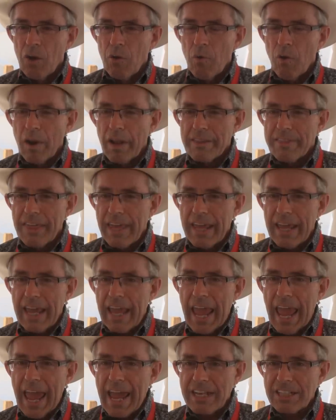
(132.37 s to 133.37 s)
Well, I think
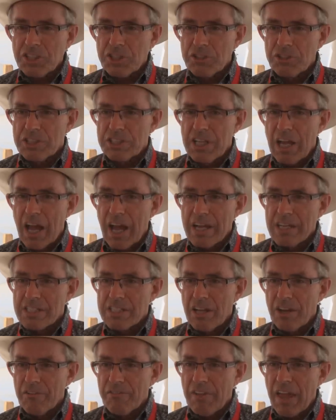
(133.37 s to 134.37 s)

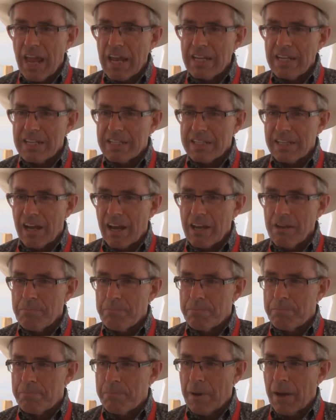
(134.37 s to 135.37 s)
exercise of any type,
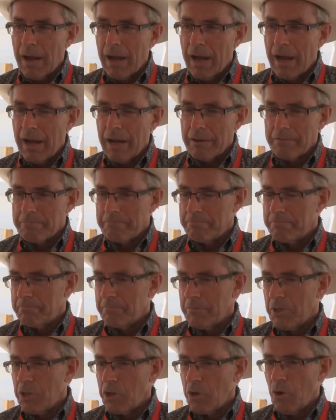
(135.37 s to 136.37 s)
um,
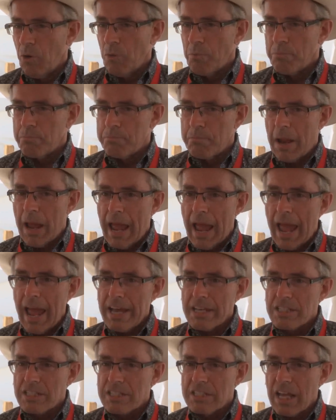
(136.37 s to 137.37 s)
you know,
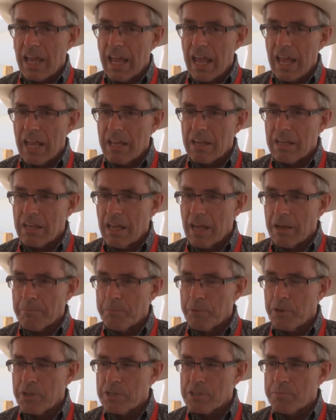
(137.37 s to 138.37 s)
has a, a
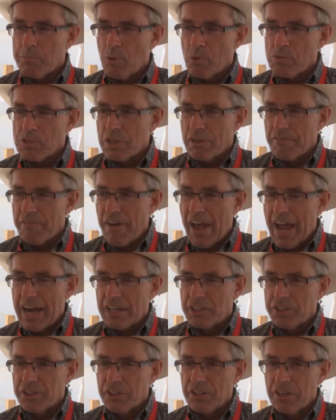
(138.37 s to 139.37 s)
predisposing
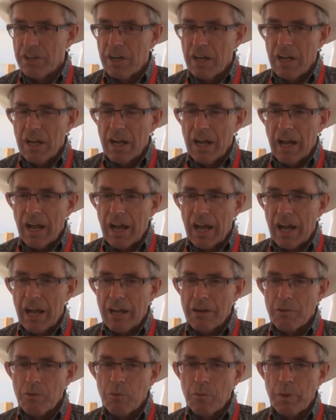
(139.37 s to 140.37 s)
factor.
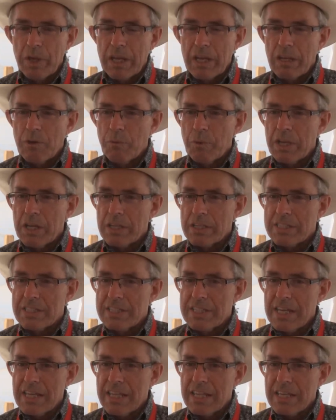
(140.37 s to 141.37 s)
Uh, we, we
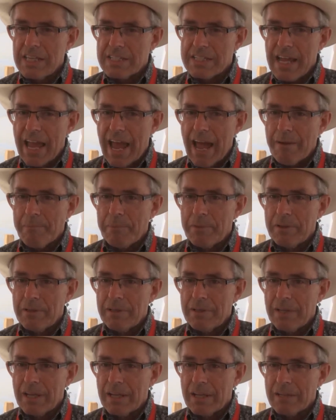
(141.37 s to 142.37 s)
see these
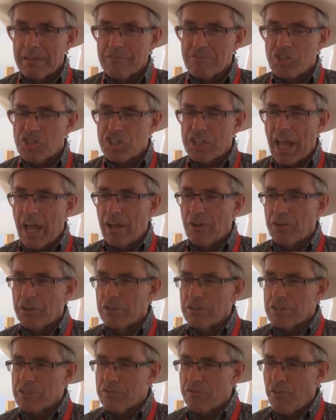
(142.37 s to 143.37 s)
happen in
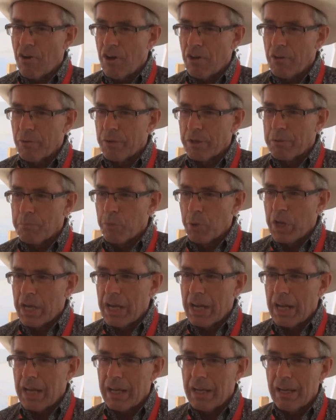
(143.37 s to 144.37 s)
stallions following
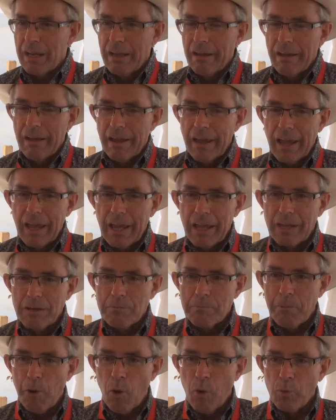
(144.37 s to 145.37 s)
breeding,
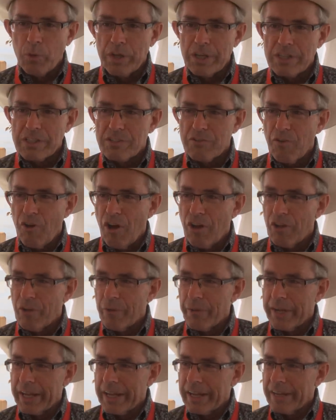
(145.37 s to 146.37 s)
in ponies
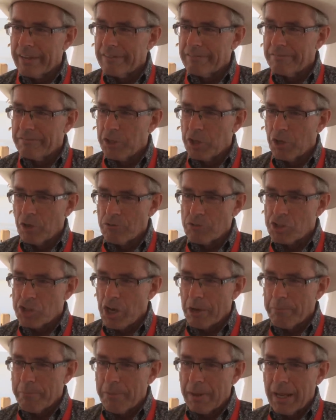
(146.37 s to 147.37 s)
following, you know,
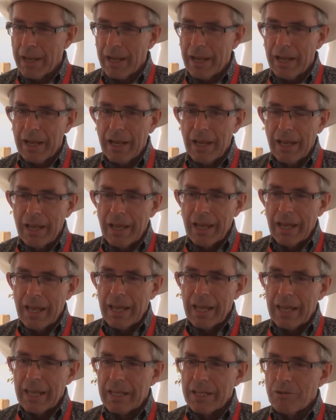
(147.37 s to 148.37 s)
jumping,
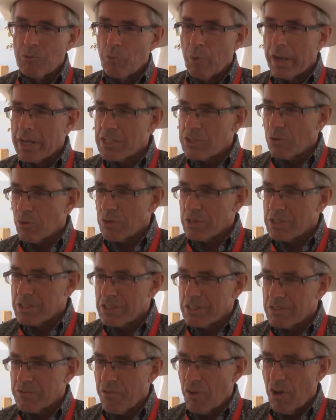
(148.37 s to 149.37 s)
in
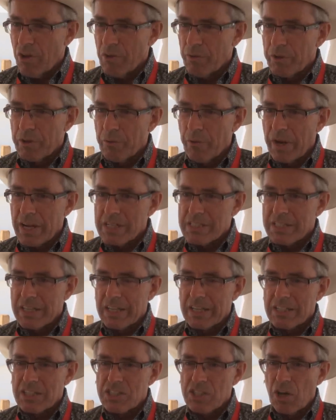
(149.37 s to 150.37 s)
racehorses following
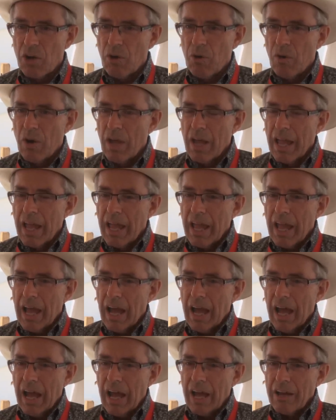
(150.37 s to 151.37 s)
racing. So
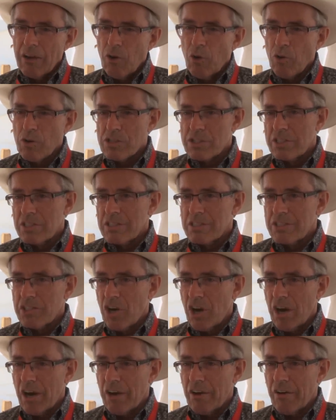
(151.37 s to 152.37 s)
uh, horses
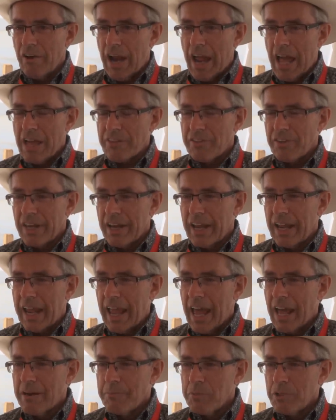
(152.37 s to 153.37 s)
are athletic
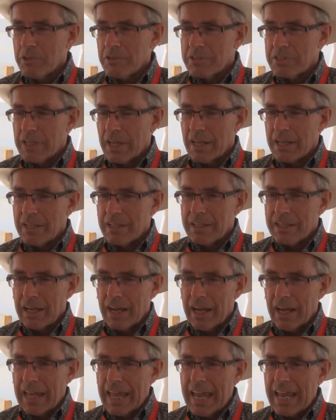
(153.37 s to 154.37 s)
animals, and
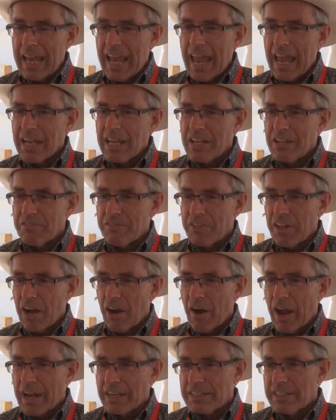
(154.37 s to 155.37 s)
uh, in any of
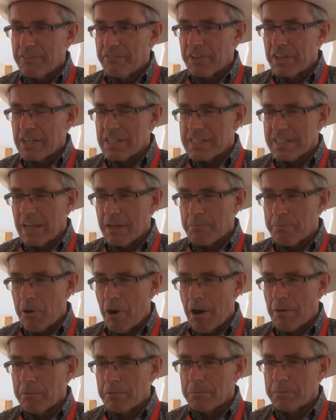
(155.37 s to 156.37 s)
their activities, that
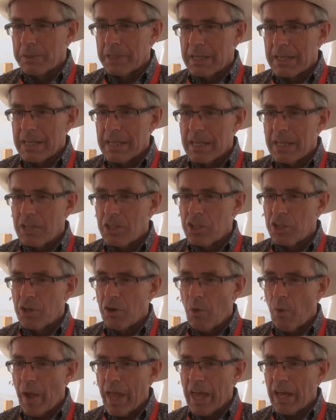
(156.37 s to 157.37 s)
probably, you
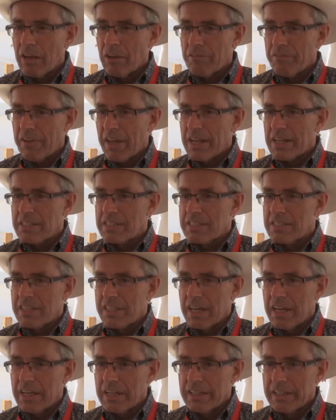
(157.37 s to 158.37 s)
know, elevates
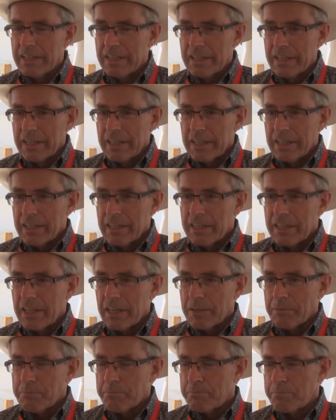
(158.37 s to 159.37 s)
the,
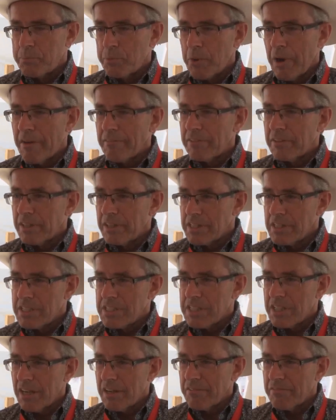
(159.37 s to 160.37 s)
the
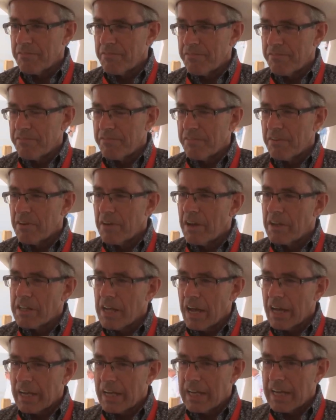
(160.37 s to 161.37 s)
prevalence of
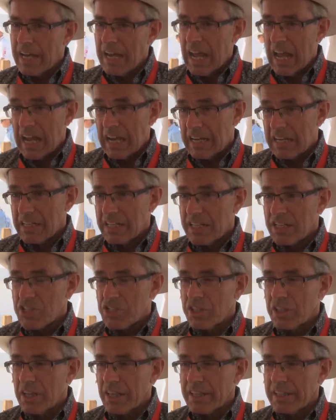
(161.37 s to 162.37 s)
a, a
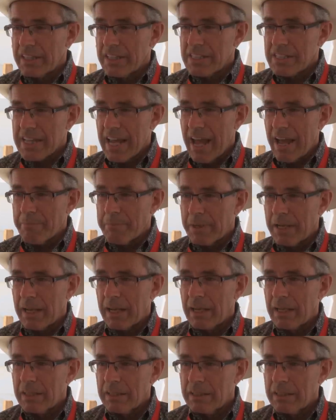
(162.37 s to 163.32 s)
condition like this happening.